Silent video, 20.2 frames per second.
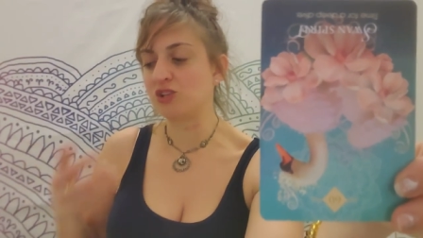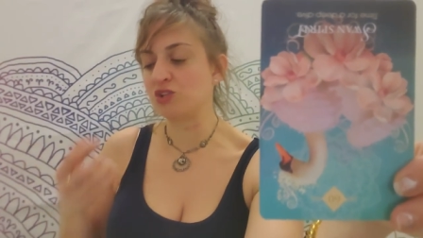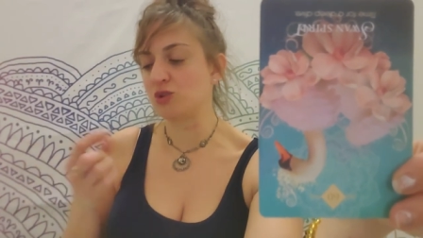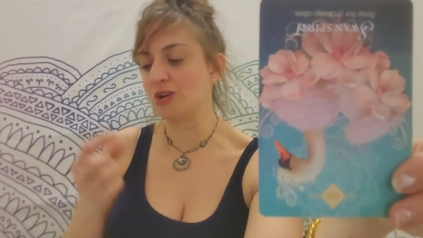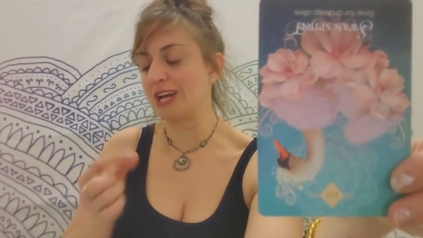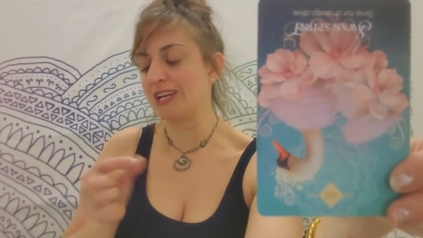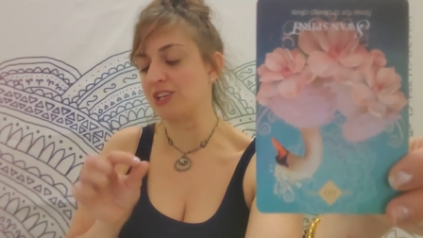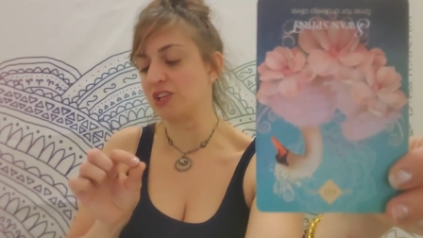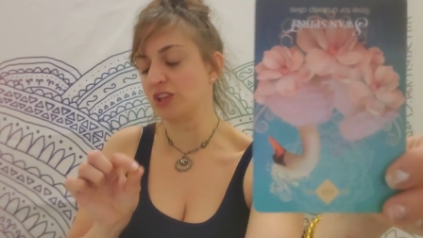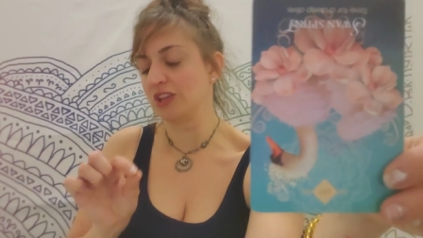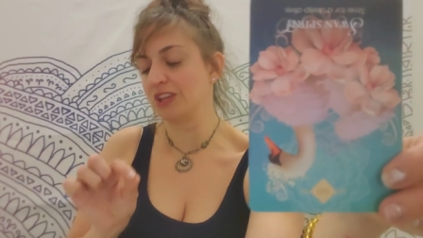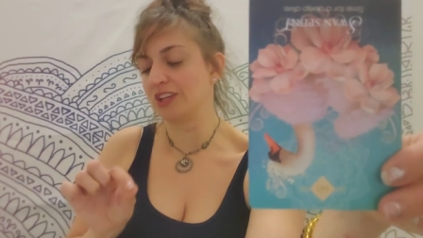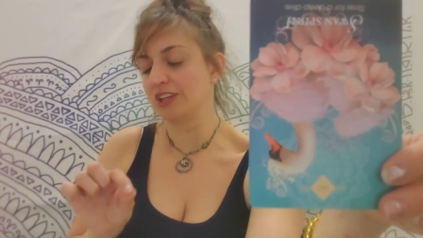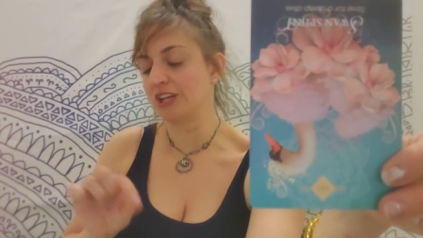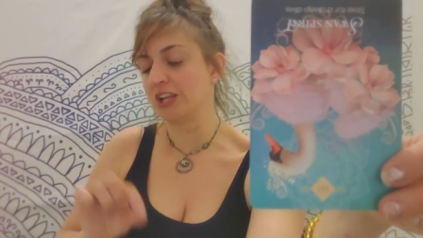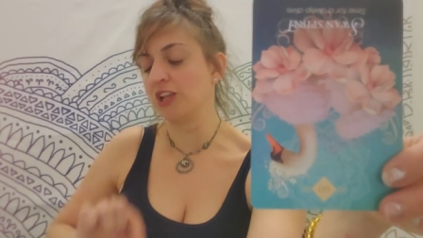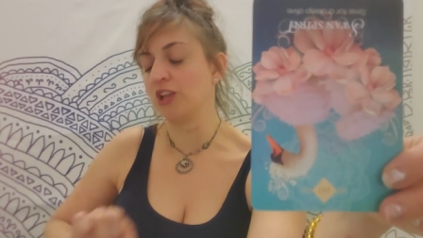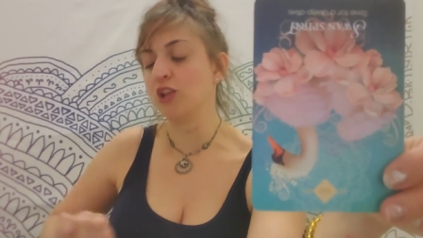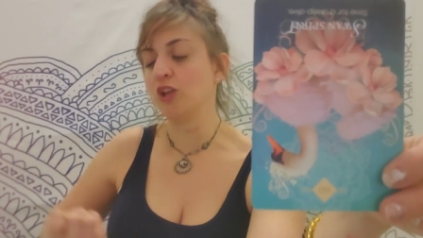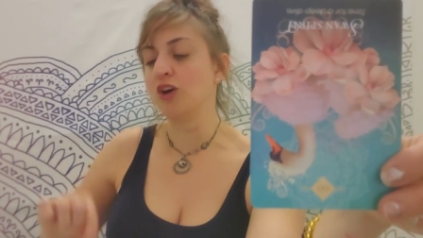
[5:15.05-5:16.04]
trying to look
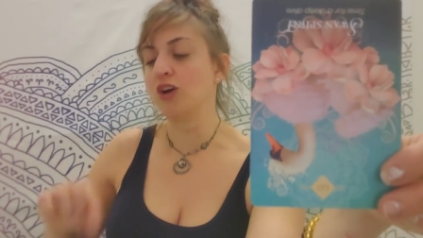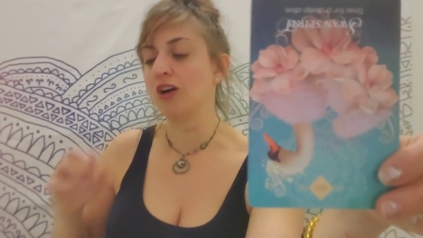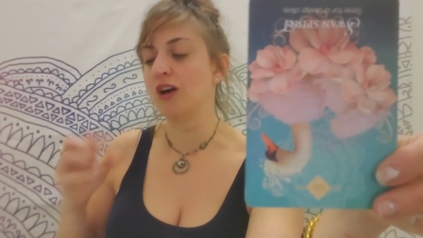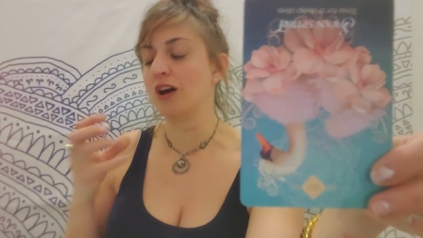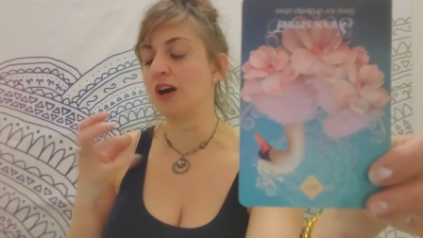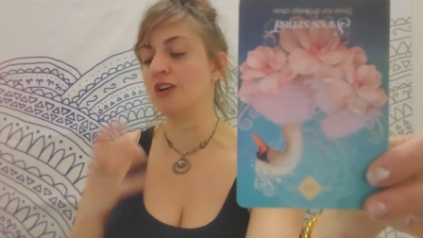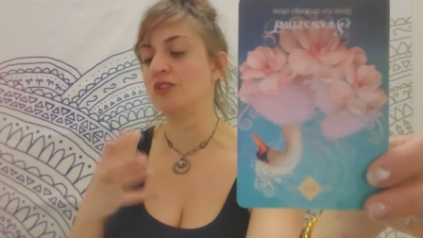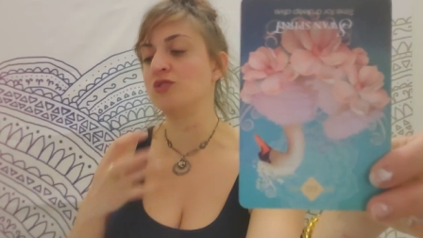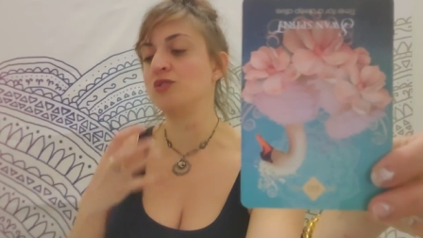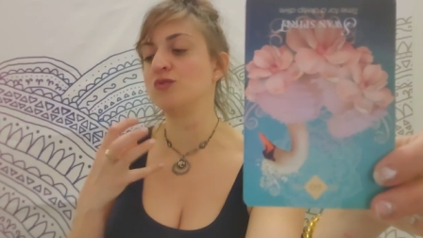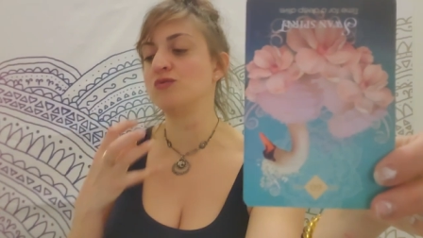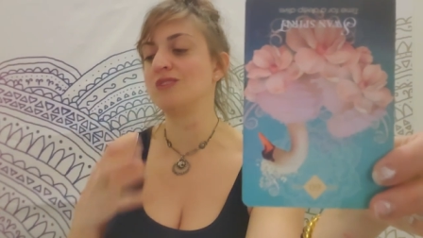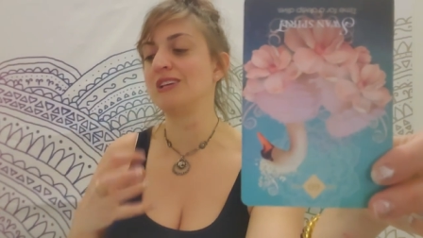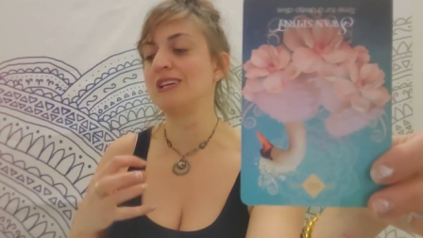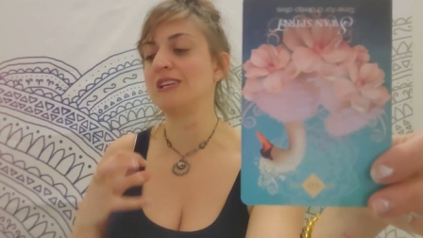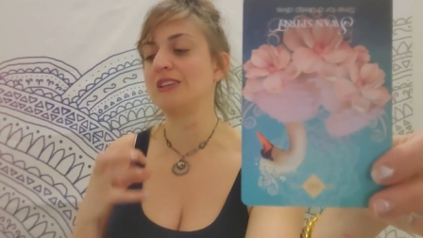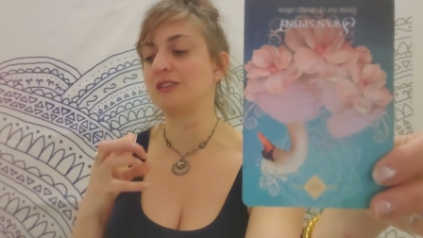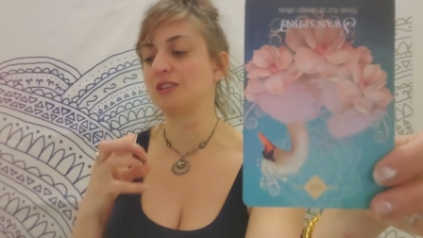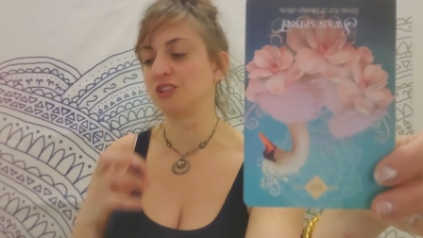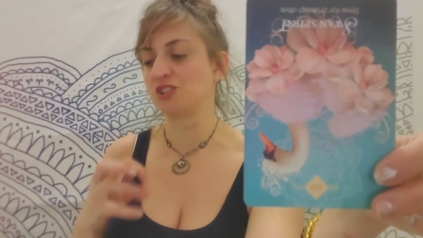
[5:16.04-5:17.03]
look
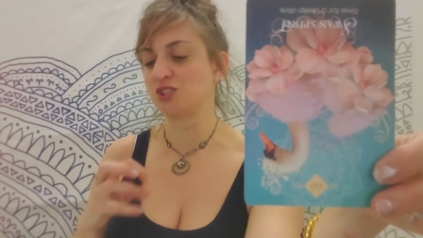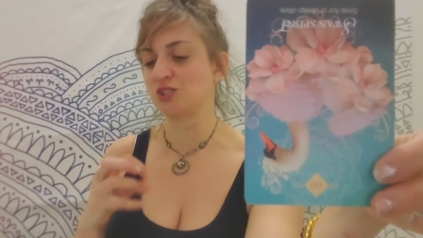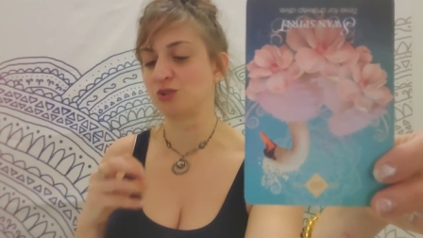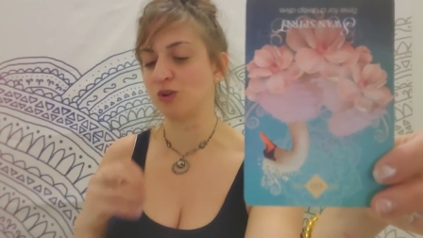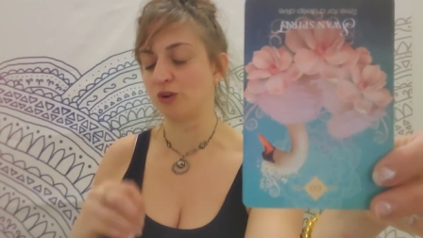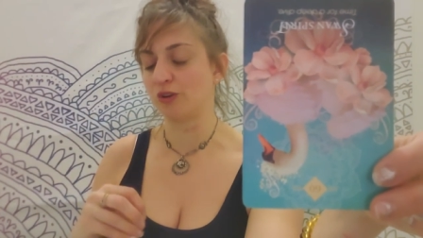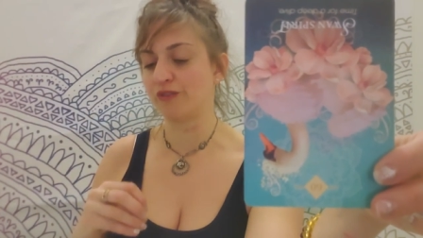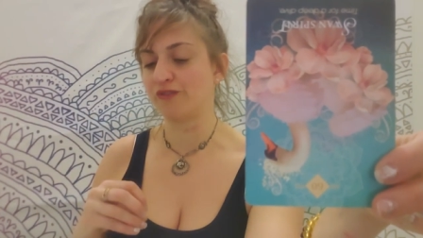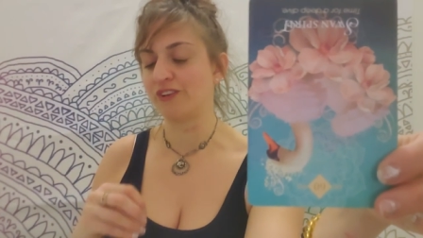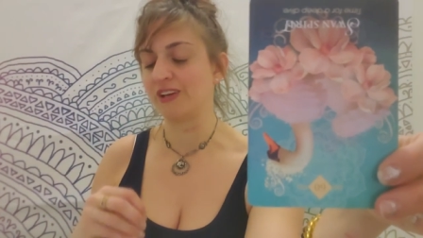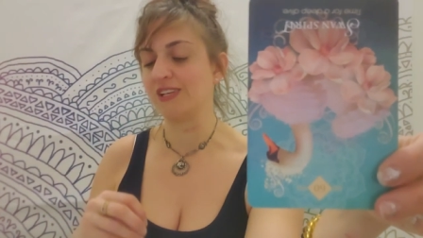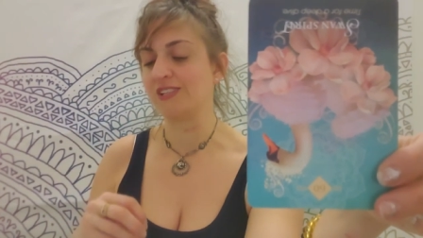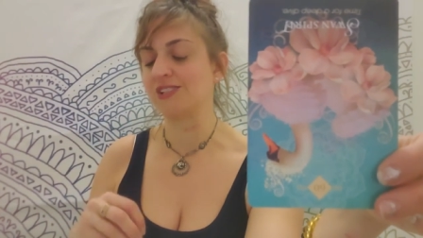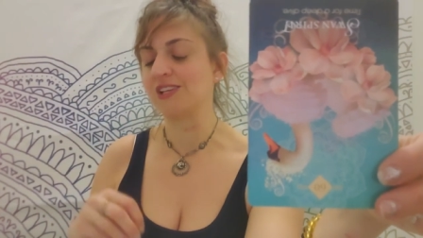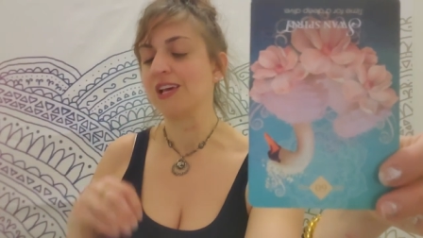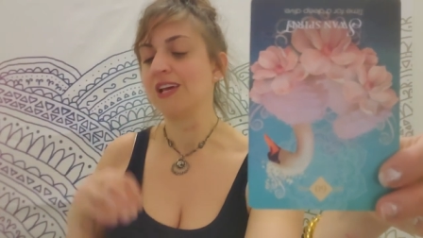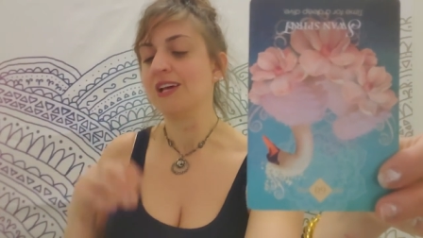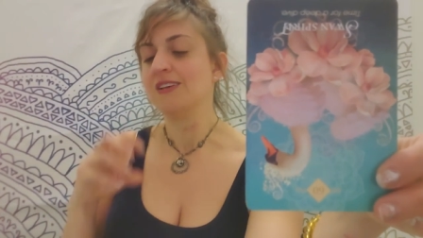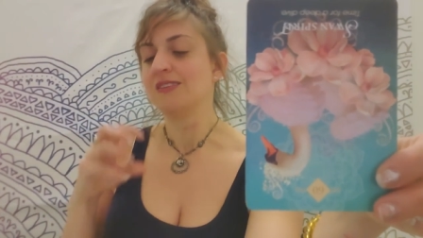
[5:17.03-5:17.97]
underneath the surface